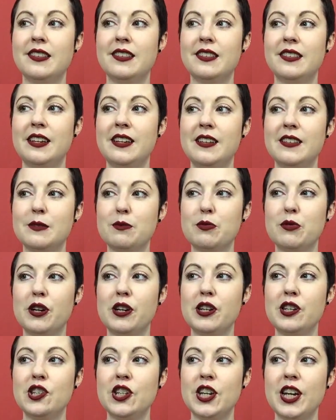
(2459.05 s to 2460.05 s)
6
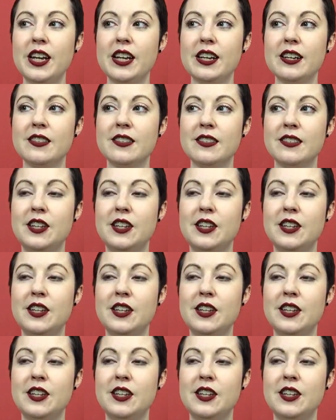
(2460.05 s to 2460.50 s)
projects.